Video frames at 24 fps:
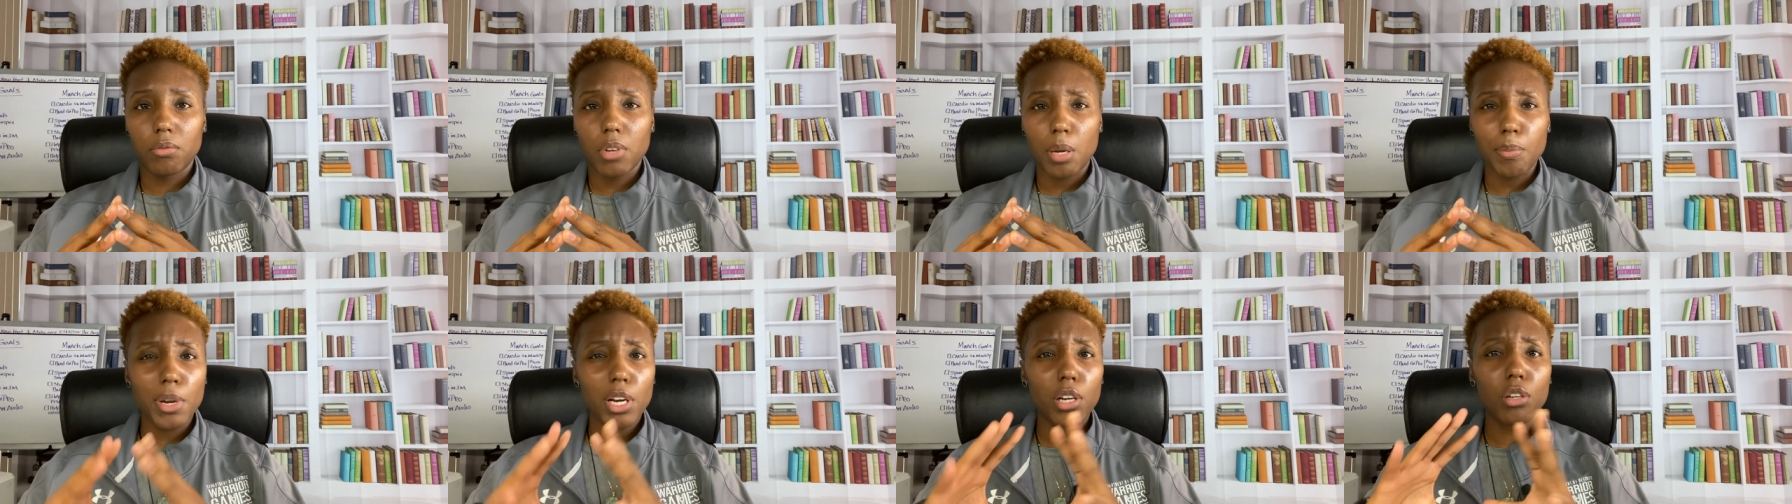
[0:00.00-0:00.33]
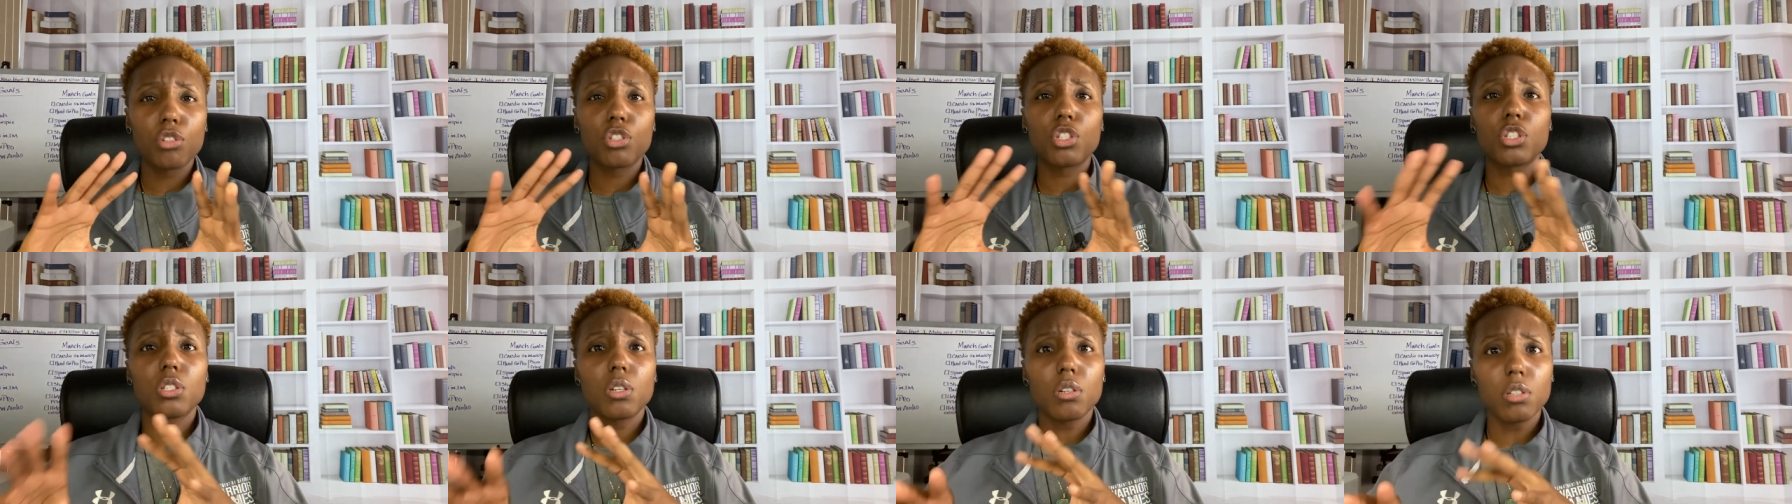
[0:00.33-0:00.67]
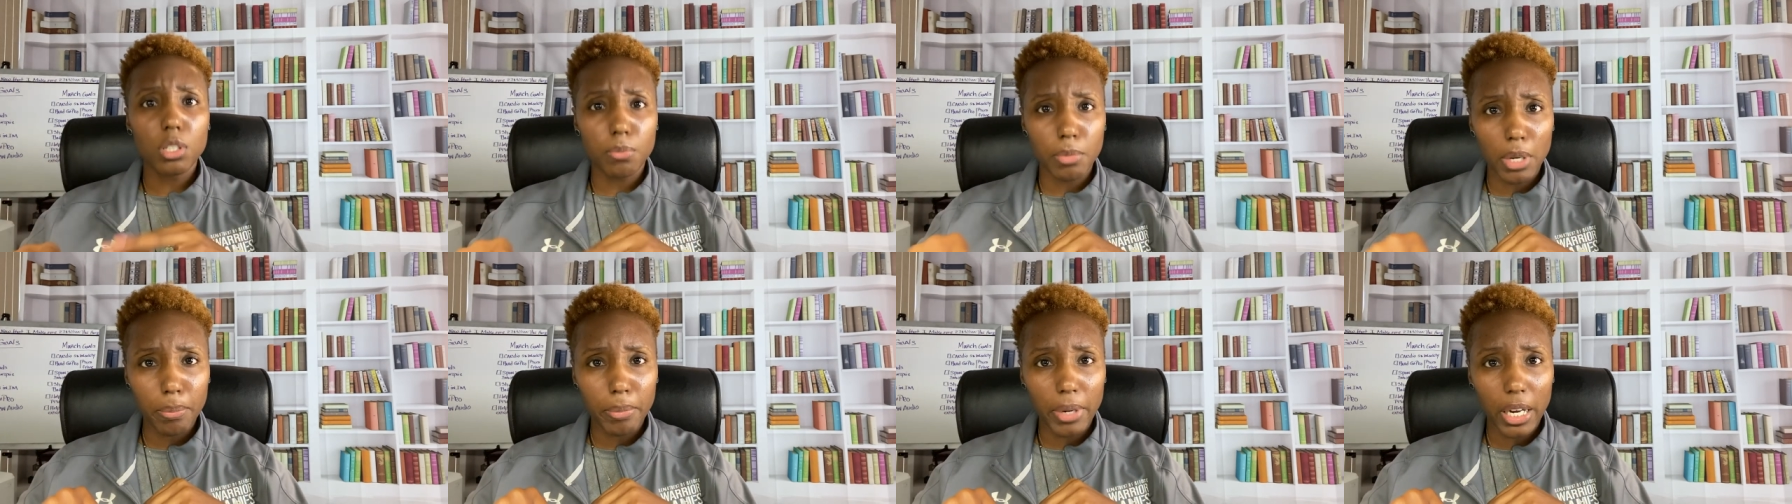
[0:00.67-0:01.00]
I'm not going to show
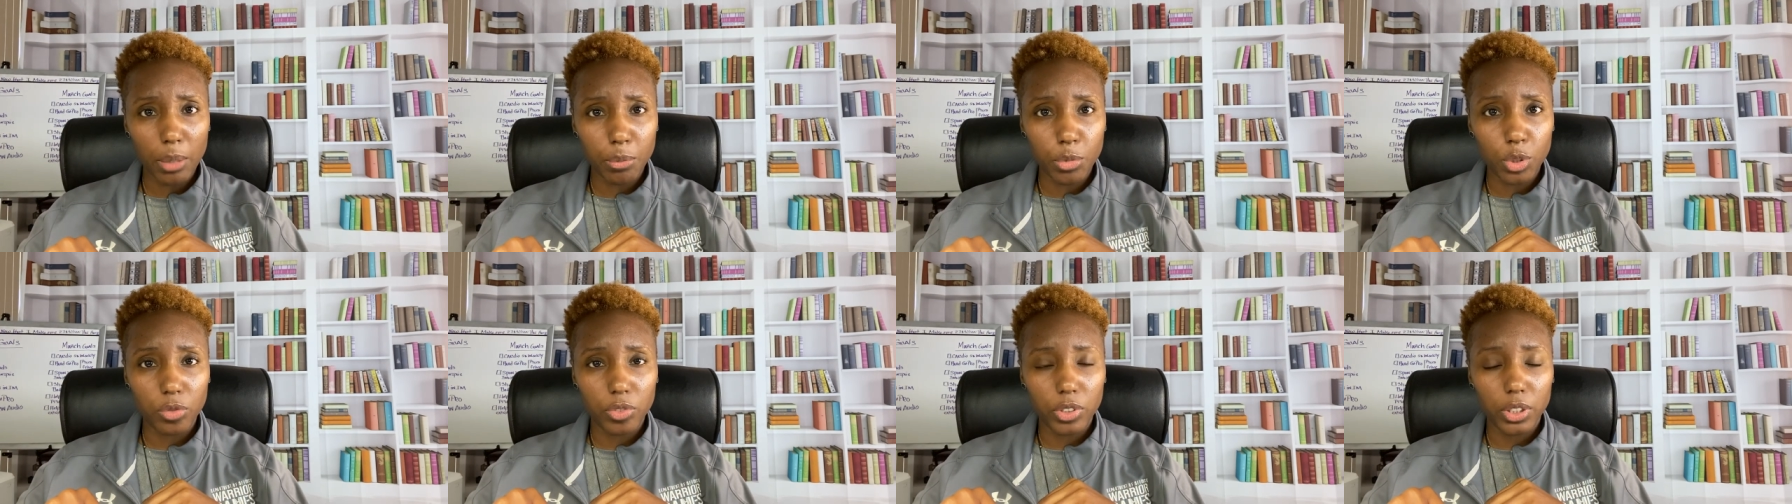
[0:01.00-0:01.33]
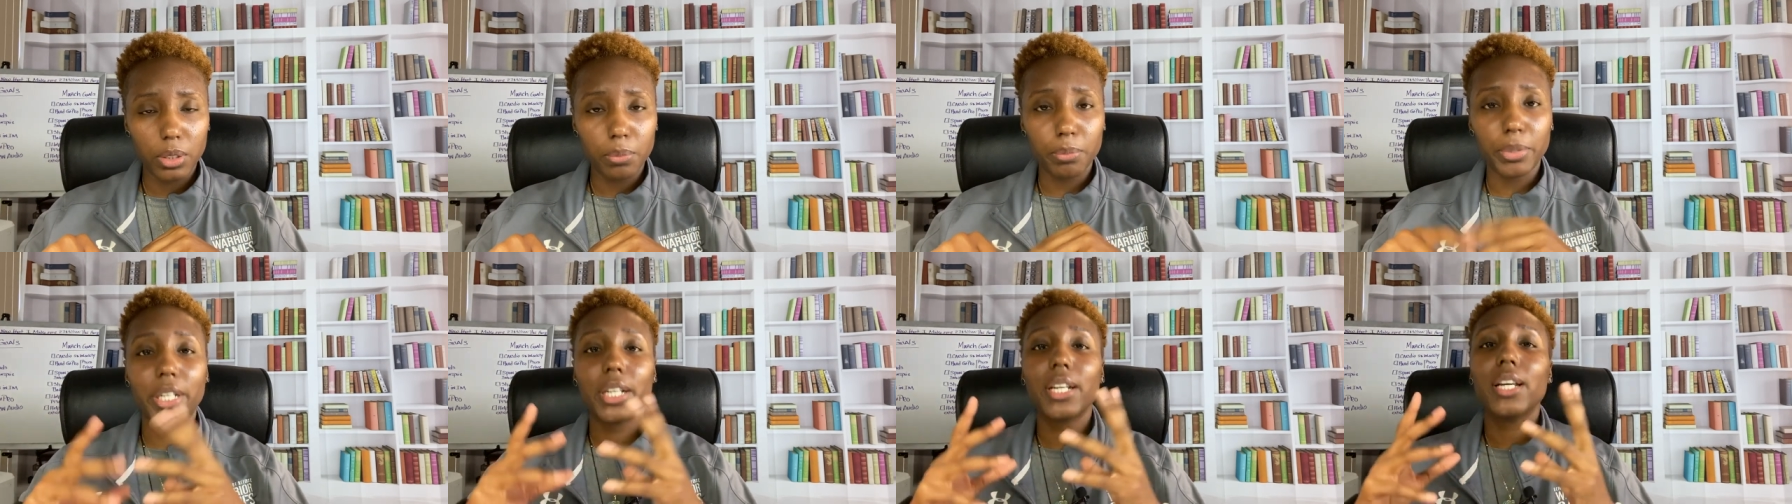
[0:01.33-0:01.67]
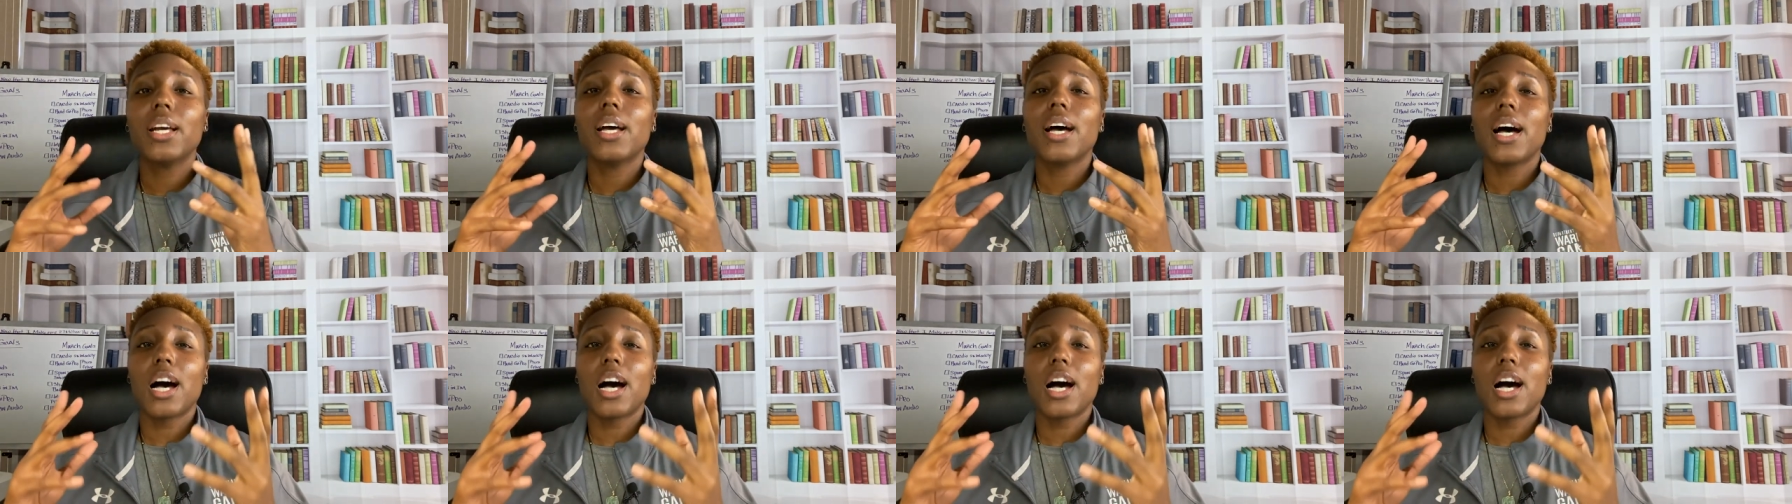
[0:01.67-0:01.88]
you my mind movie, but